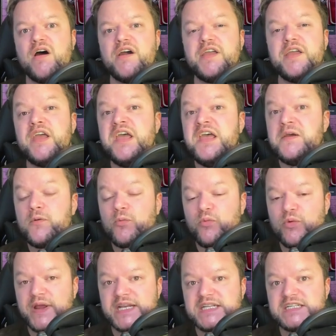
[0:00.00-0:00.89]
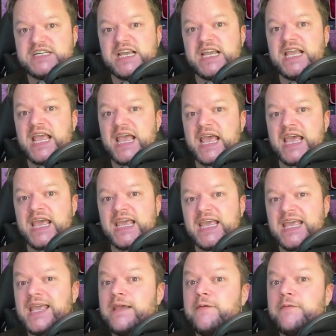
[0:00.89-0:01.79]
high, reaching
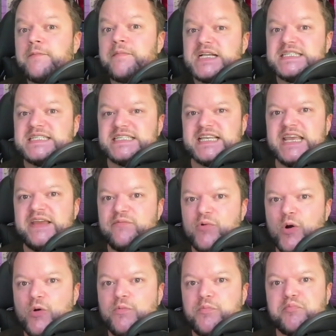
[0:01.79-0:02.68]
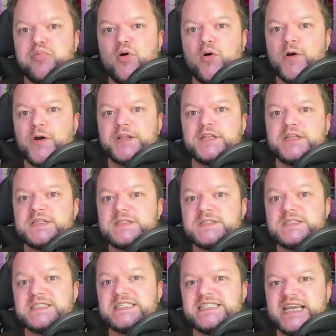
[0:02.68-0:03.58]
a
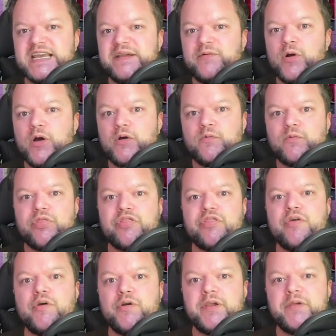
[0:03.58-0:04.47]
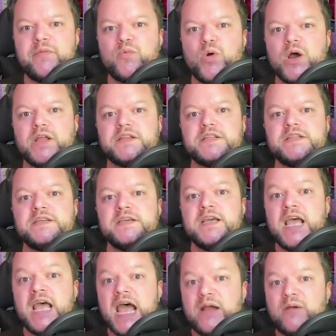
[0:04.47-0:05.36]

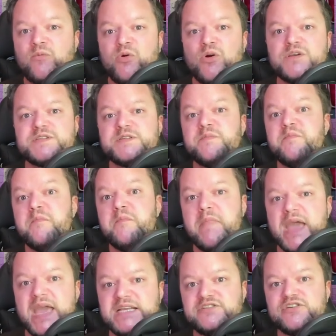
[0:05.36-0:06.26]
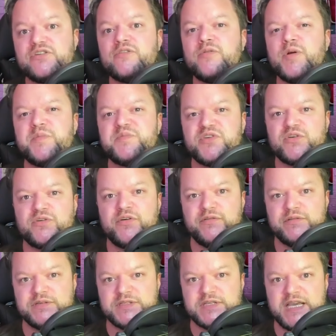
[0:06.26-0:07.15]
0.031 across major
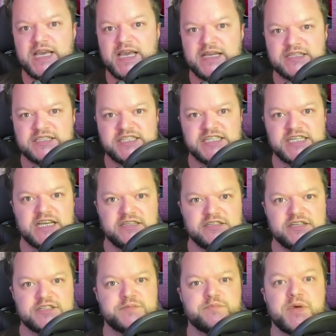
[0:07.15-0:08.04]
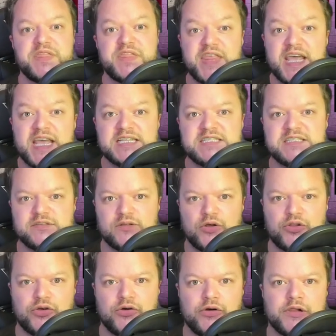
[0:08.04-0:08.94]
cryptocurrency exchanges, but
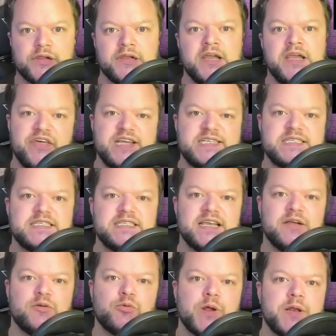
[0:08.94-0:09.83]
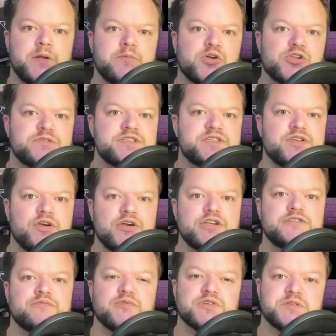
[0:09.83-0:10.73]
that's not all. This incredible
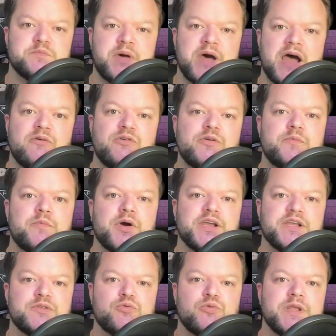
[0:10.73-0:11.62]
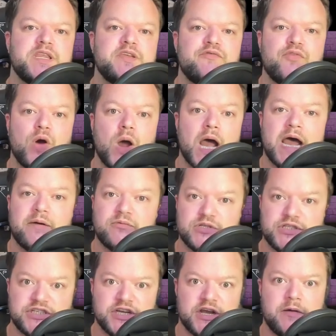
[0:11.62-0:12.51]
surge was powered by a
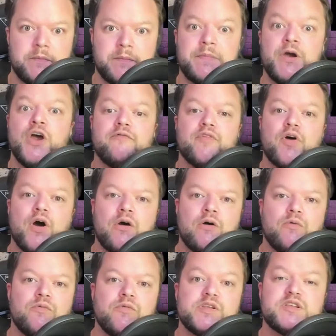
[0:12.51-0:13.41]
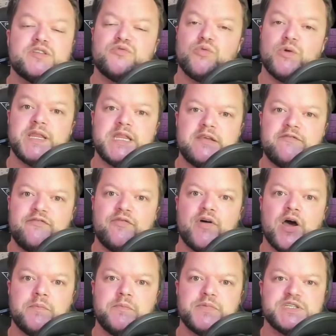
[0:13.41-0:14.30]
24-hour jump of over
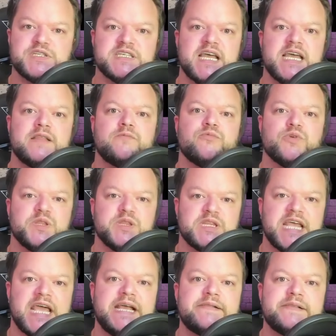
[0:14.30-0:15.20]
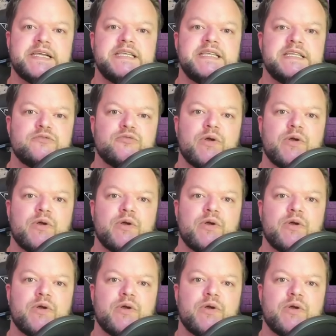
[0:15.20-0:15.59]
25% with daily